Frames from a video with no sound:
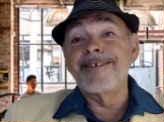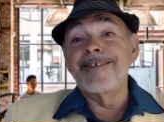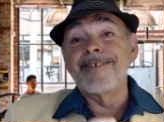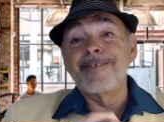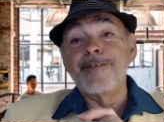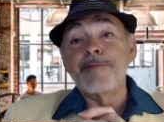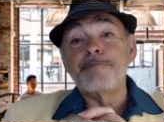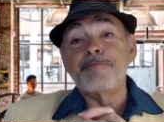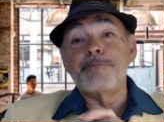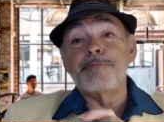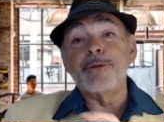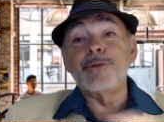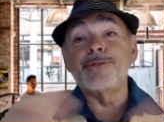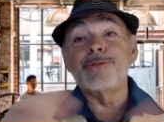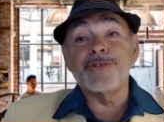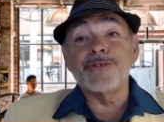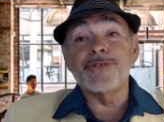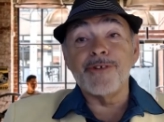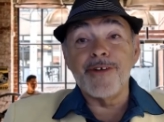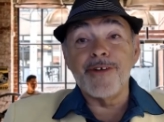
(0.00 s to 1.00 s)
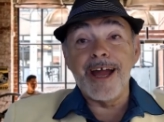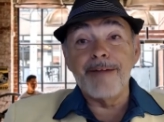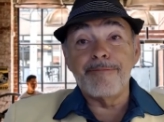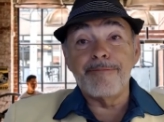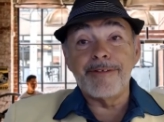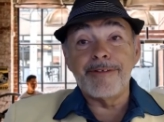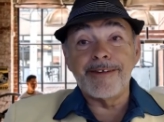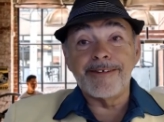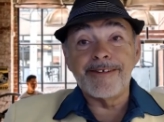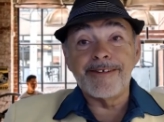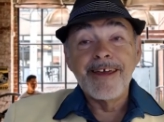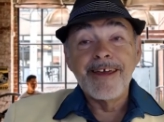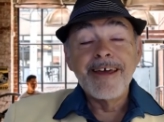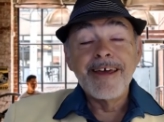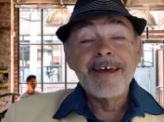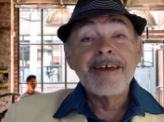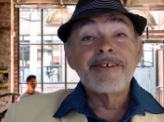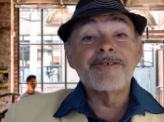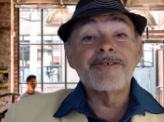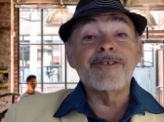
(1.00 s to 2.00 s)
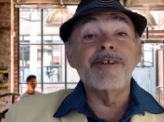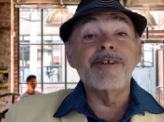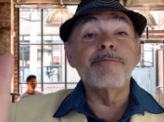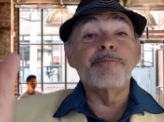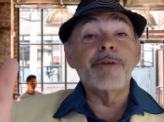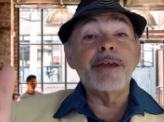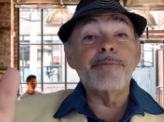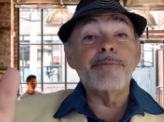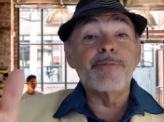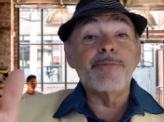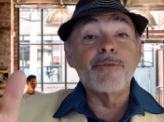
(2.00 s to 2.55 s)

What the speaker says: boosts your happiness. Some people